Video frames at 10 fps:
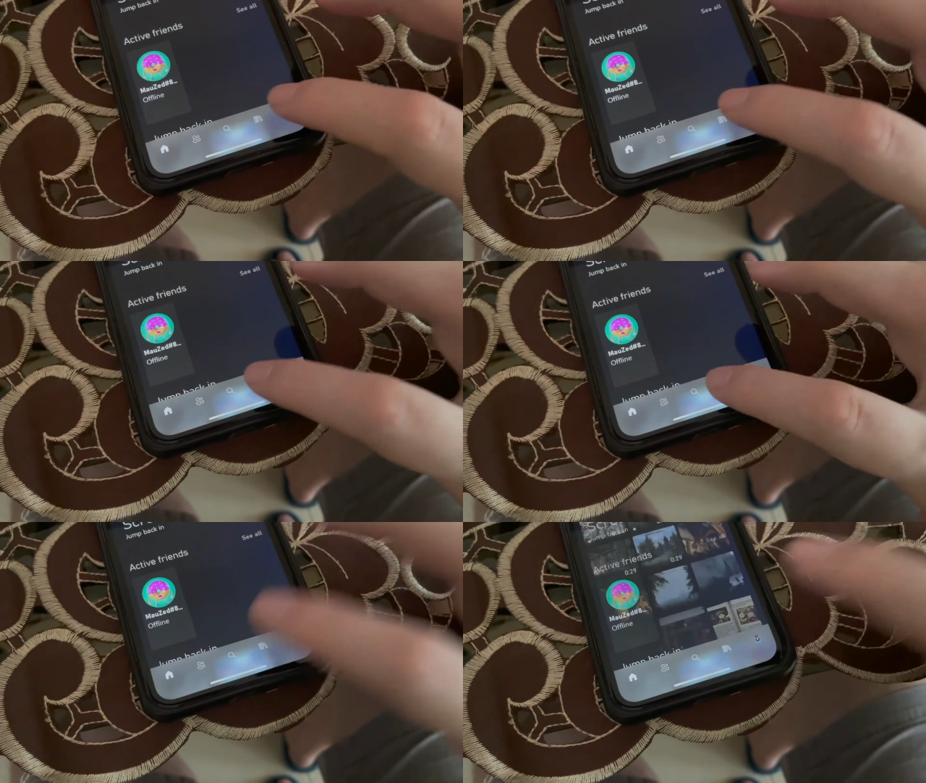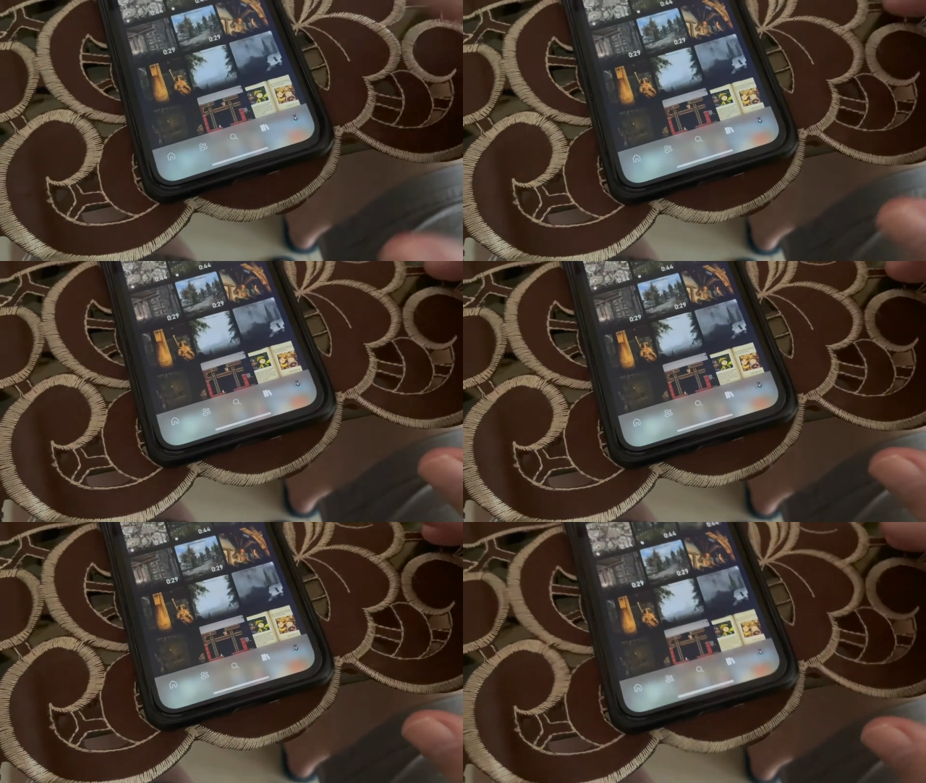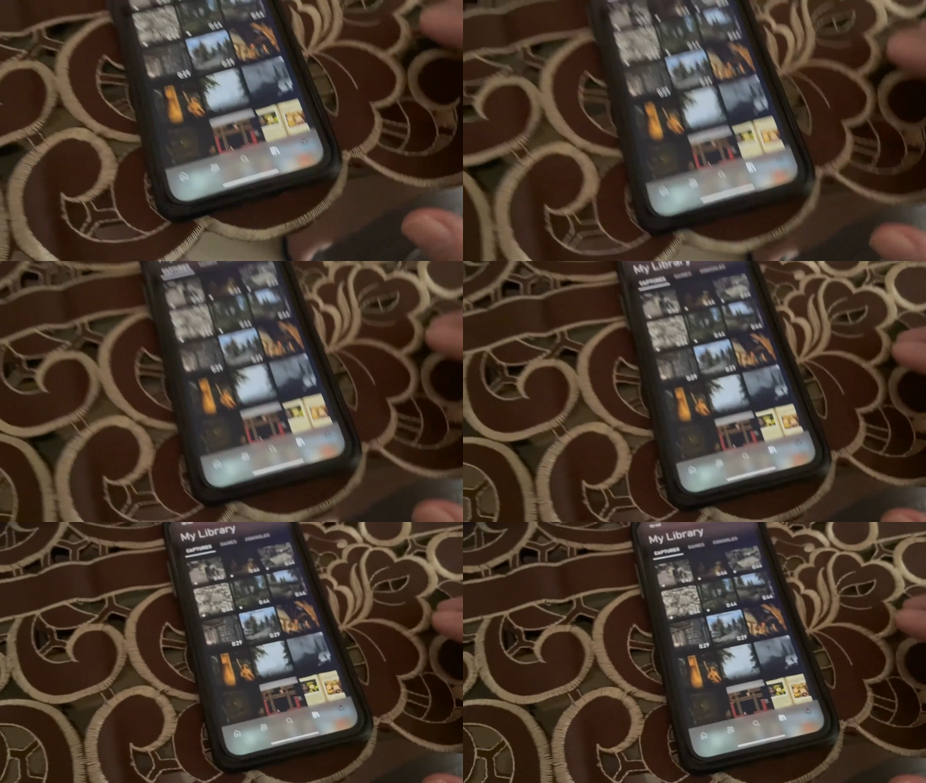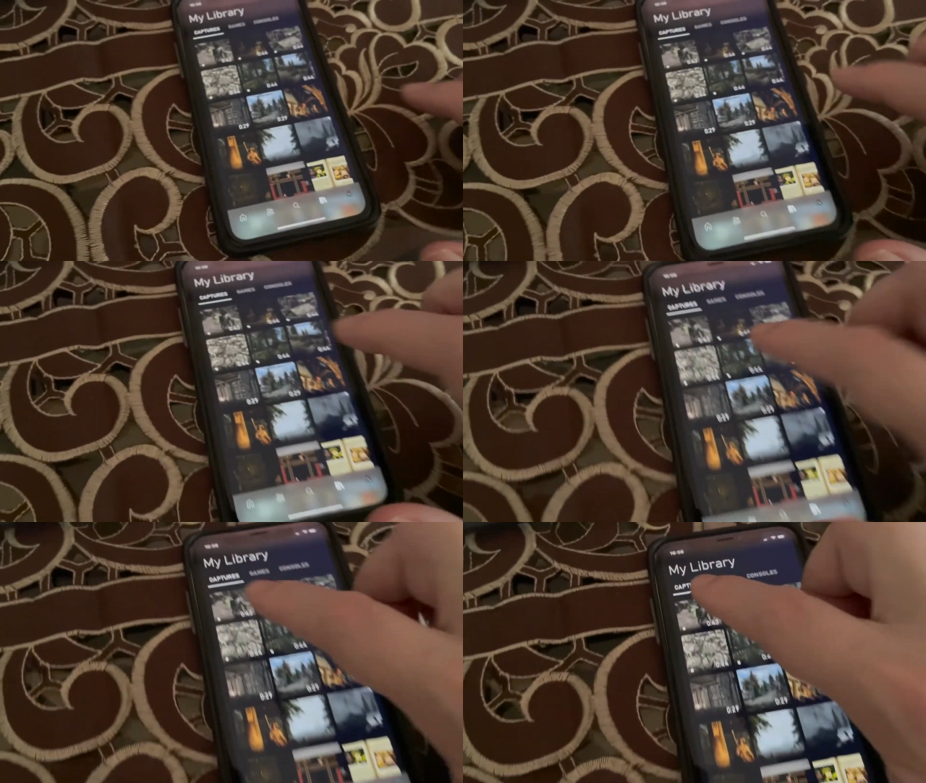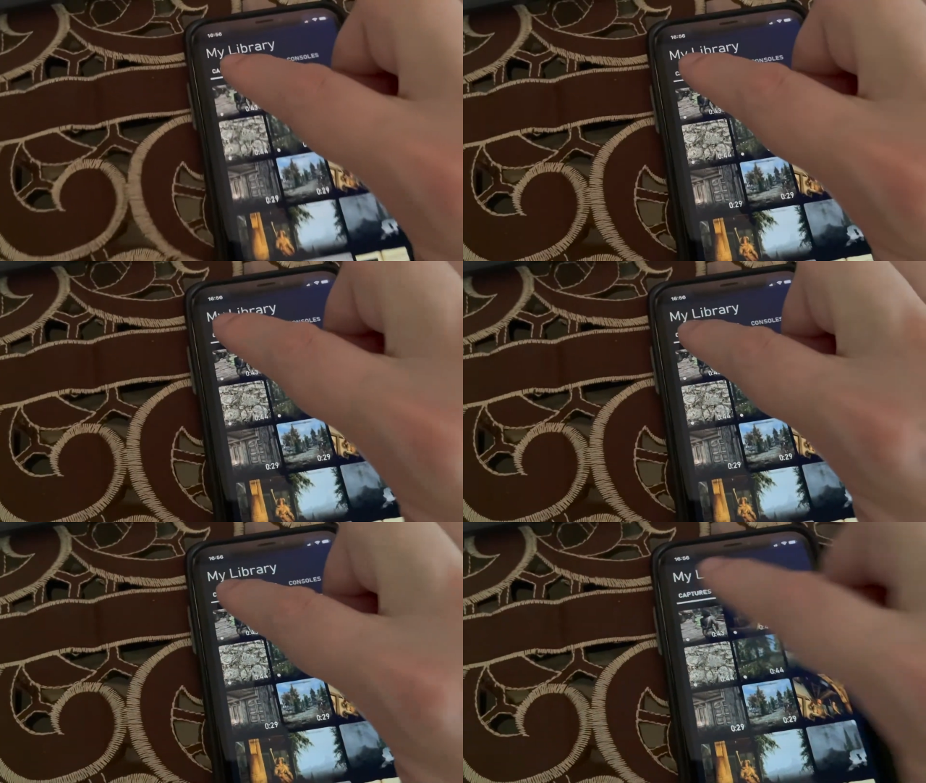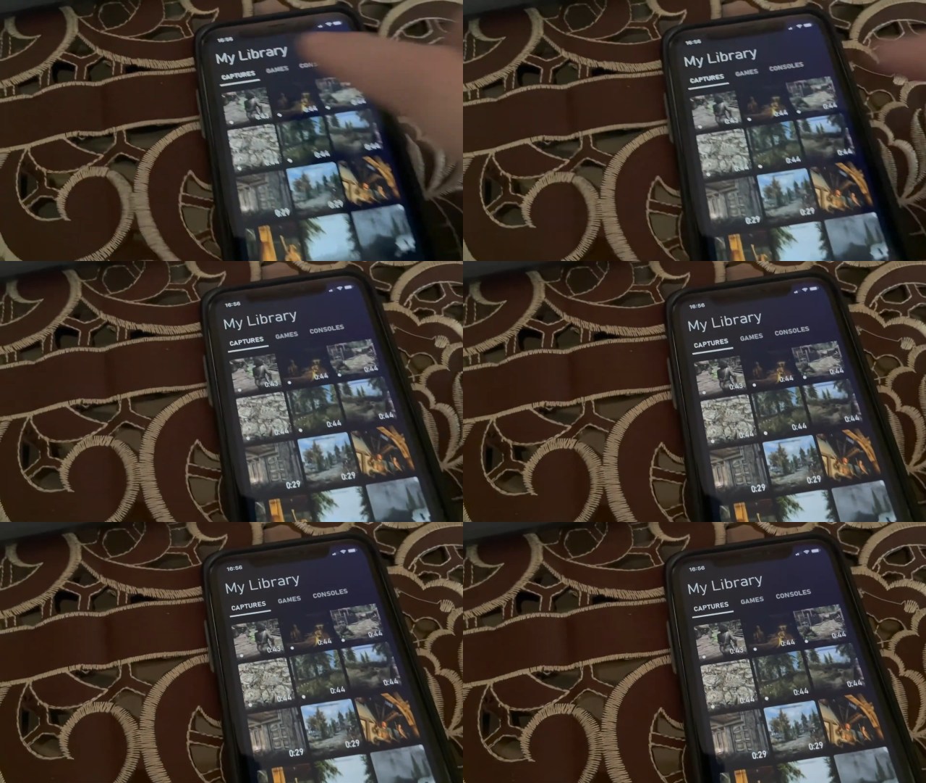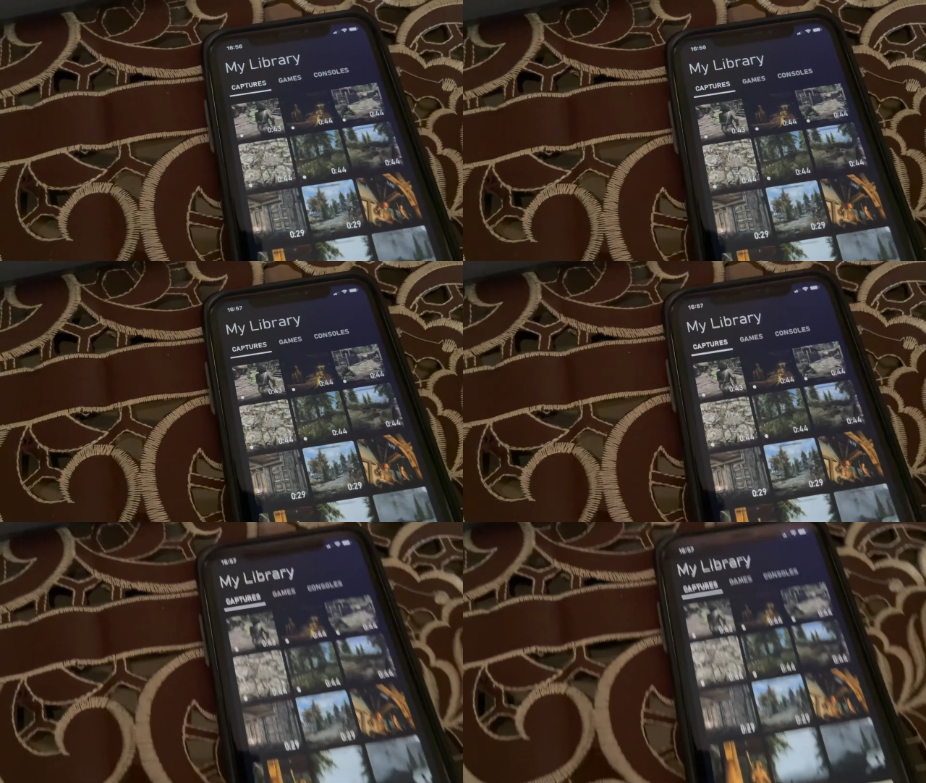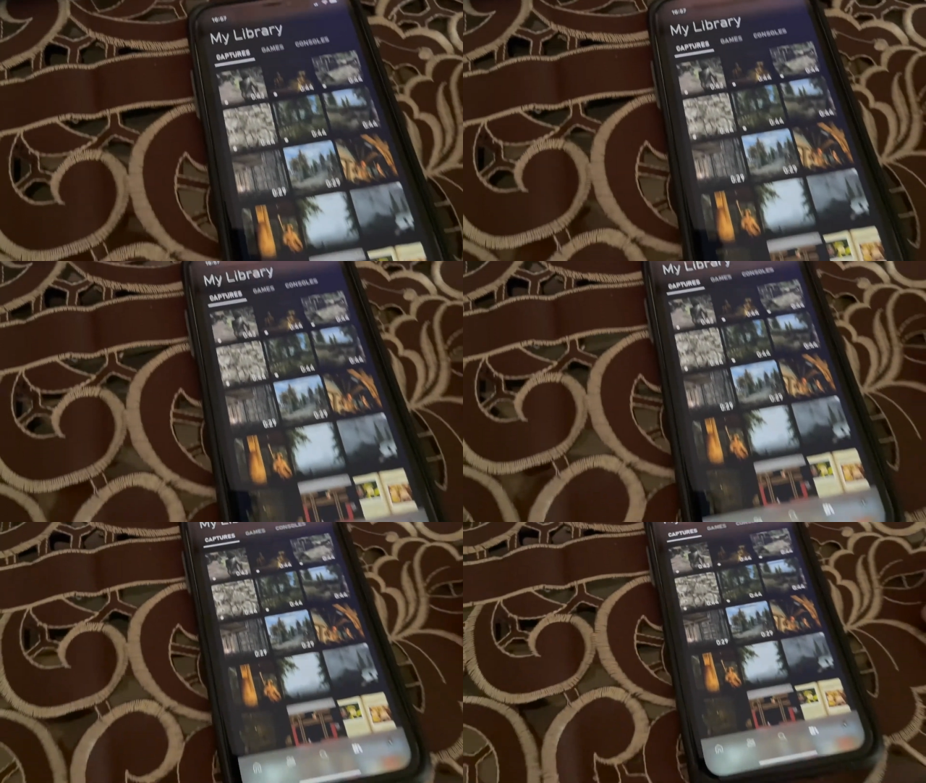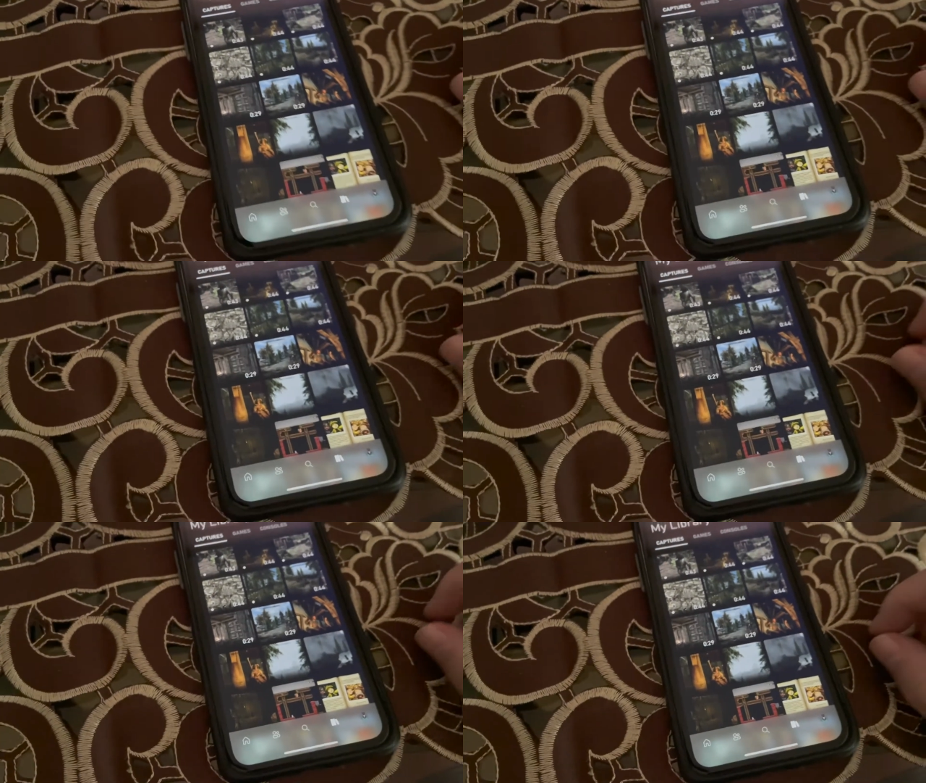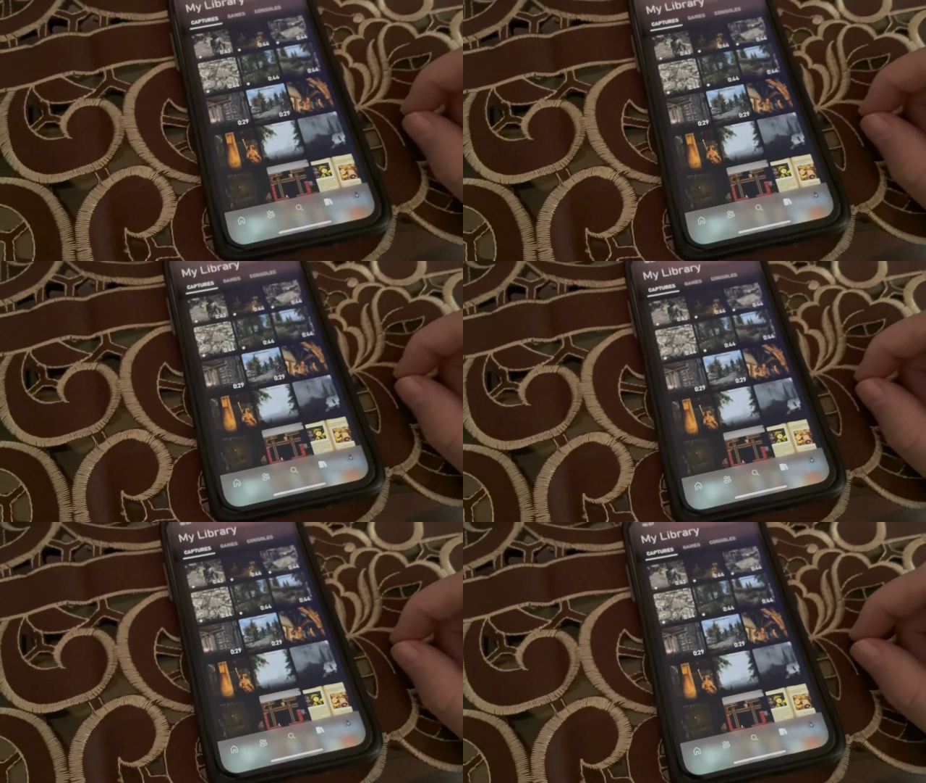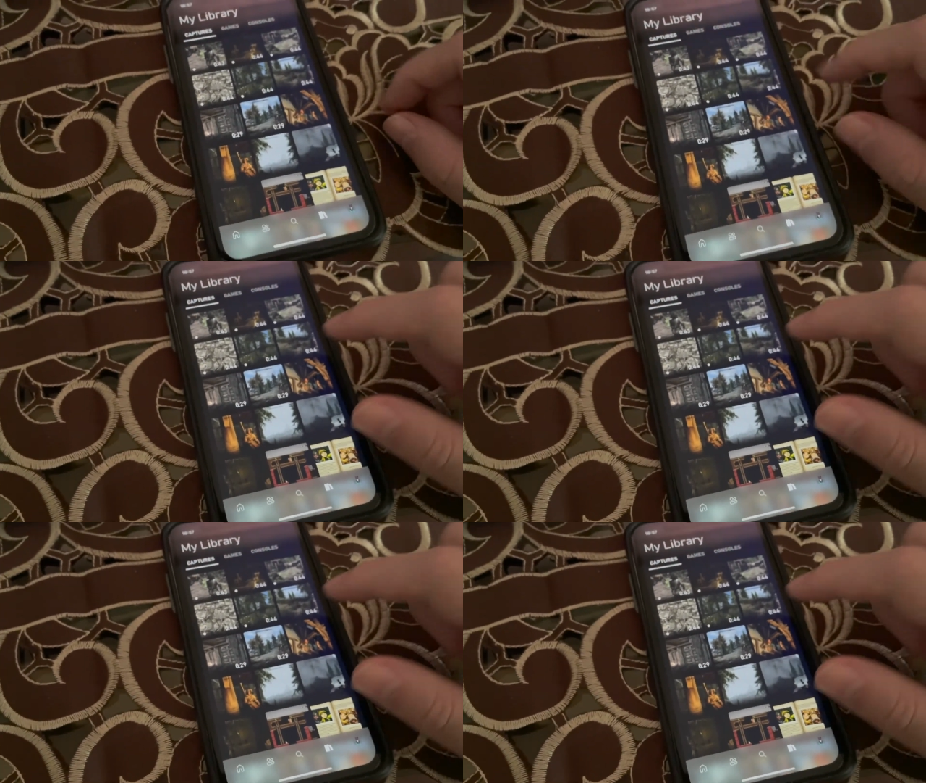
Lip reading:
[unreadable: no face in view]